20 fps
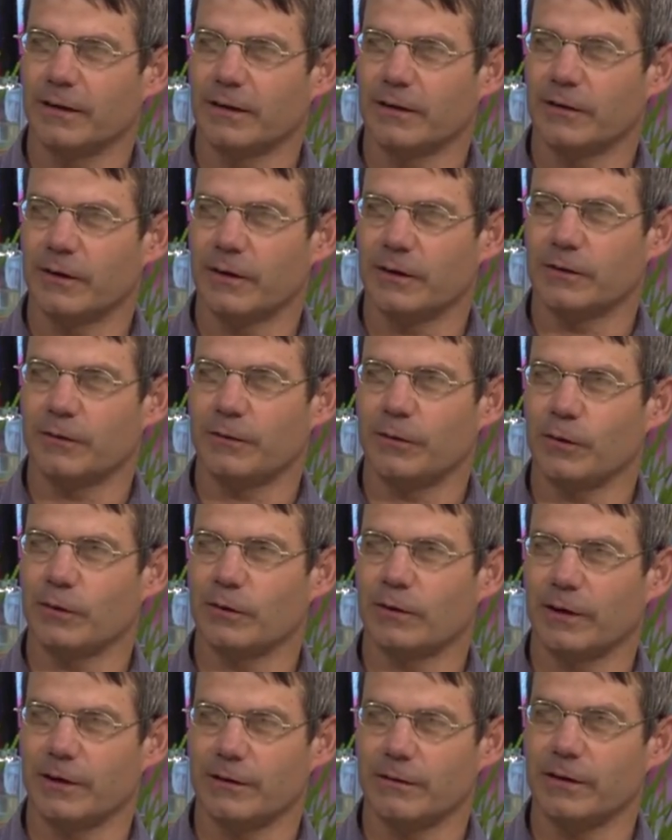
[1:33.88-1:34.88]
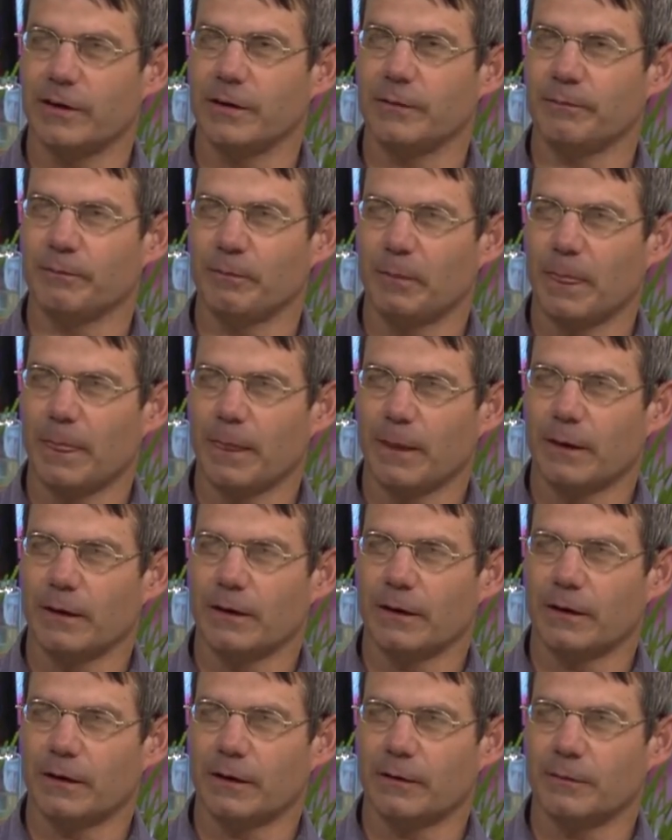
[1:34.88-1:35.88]
Road Fuel Levy, mm.
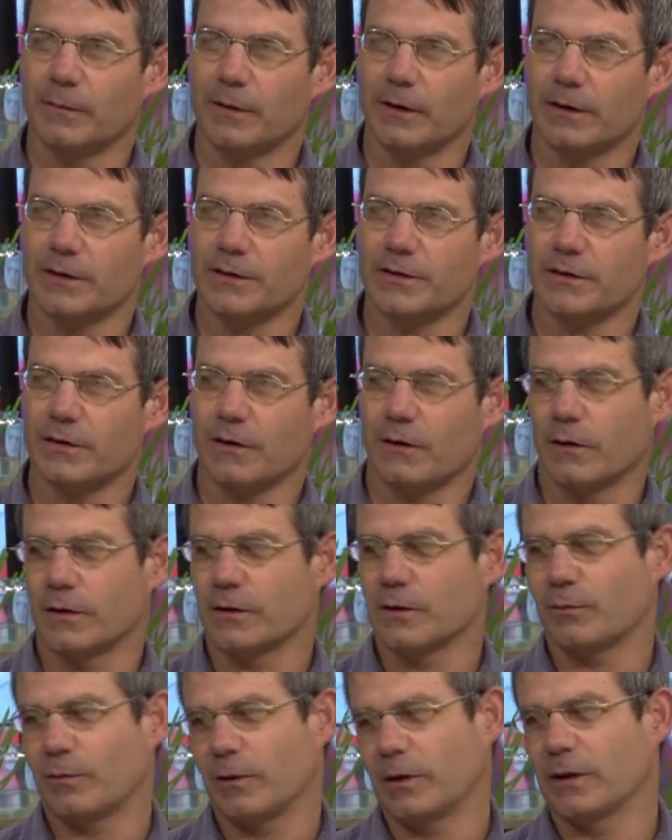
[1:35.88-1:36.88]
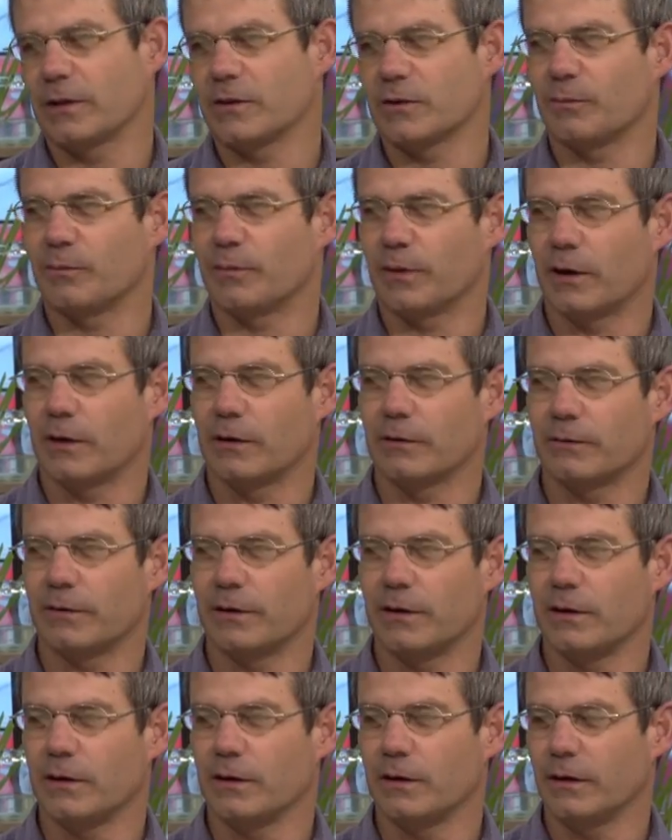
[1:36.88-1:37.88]
um, those aren't applied to
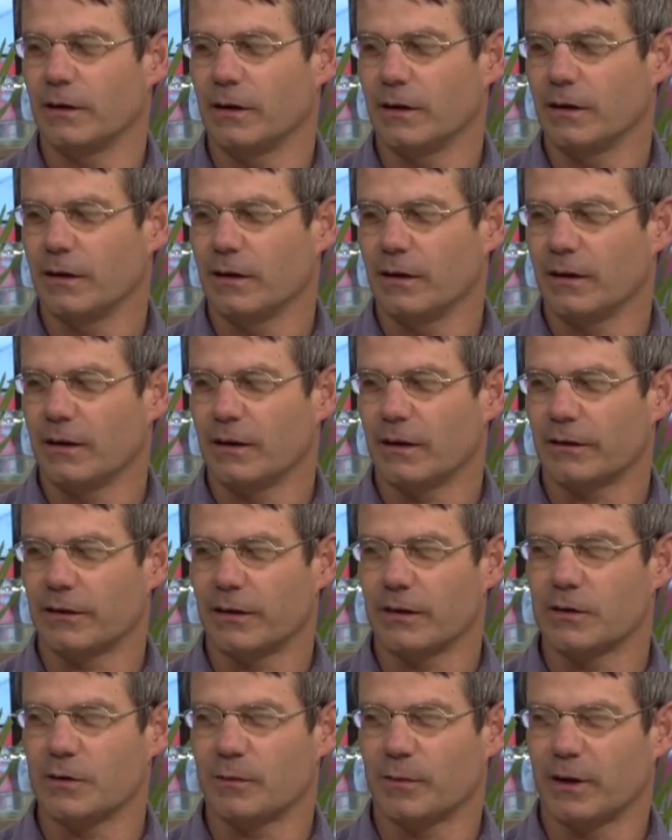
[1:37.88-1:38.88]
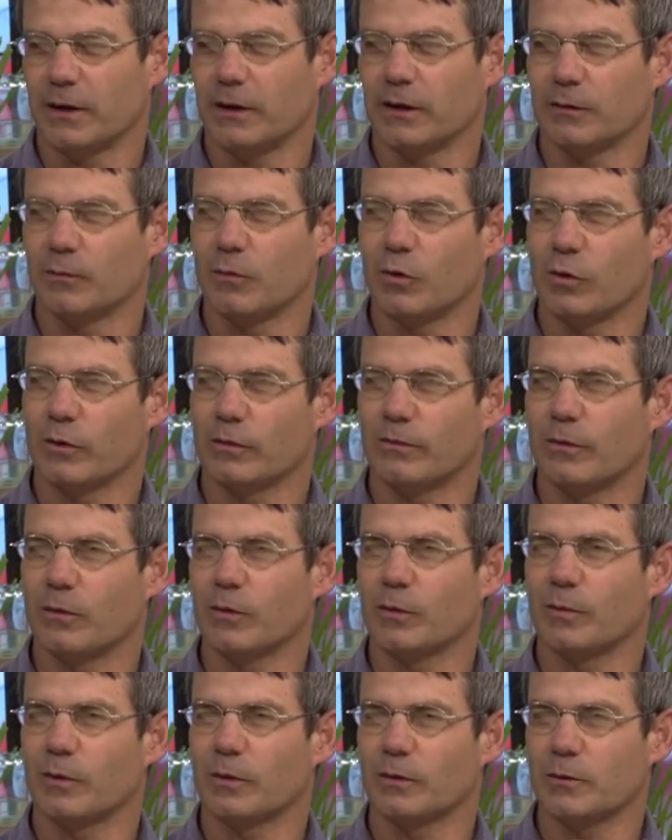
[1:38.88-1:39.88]
paraffin. I think to make it more
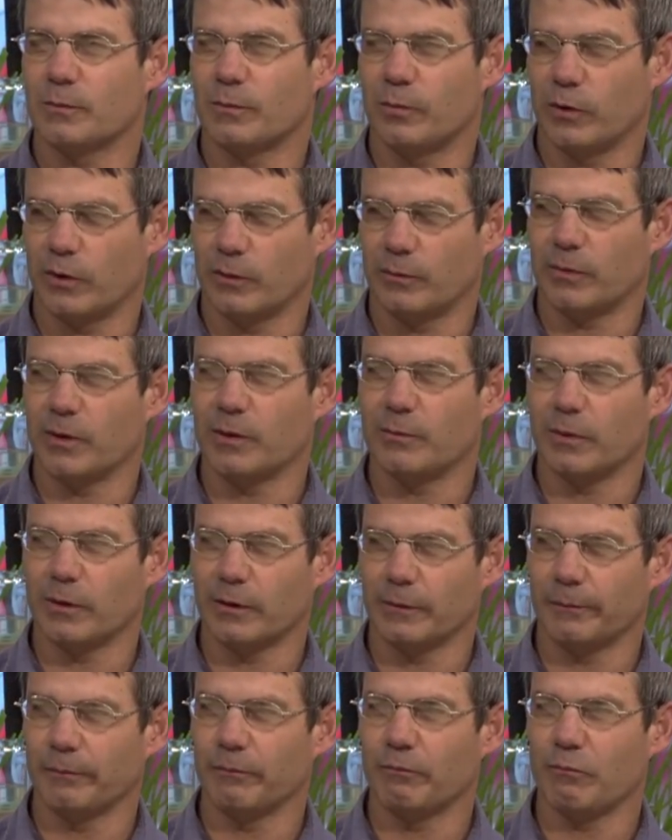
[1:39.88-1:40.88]
affordable to poor people.